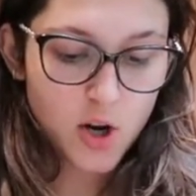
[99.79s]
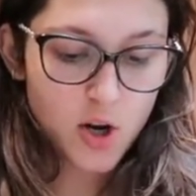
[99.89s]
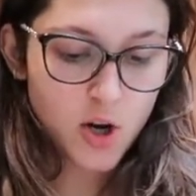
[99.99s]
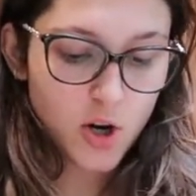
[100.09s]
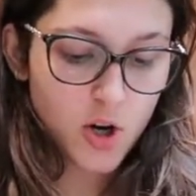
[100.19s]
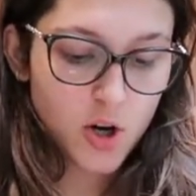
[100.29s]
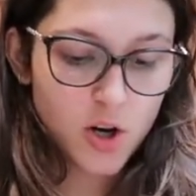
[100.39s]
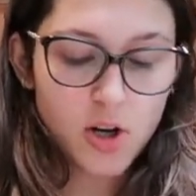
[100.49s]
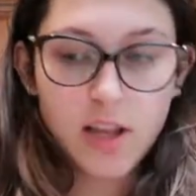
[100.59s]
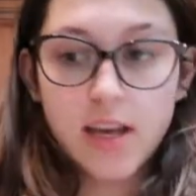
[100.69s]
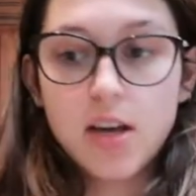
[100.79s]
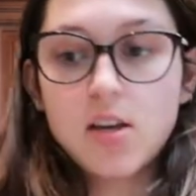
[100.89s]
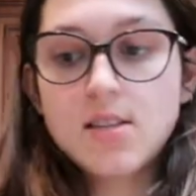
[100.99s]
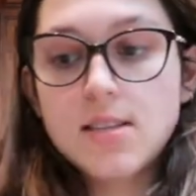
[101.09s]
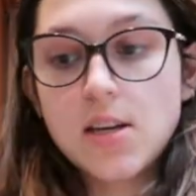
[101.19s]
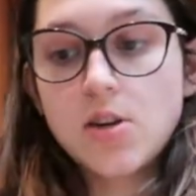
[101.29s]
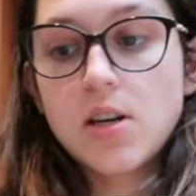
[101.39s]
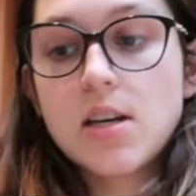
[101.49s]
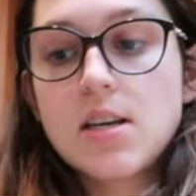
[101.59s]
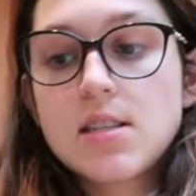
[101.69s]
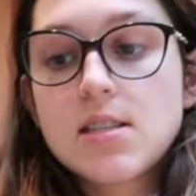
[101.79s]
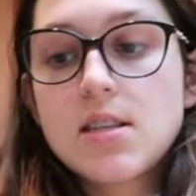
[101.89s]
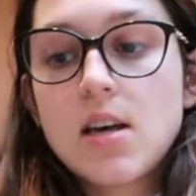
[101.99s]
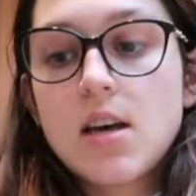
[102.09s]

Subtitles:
her like series